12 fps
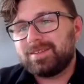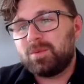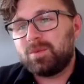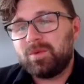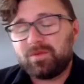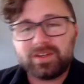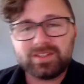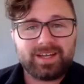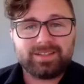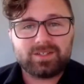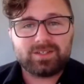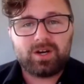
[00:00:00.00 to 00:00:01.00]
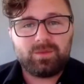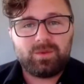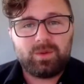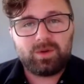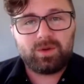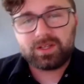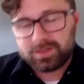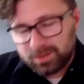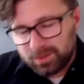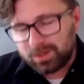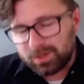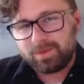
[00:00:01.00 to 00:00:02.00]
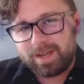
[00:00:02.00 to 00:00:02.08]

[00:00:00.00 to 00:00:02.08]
So when we first got started, we were Kasuga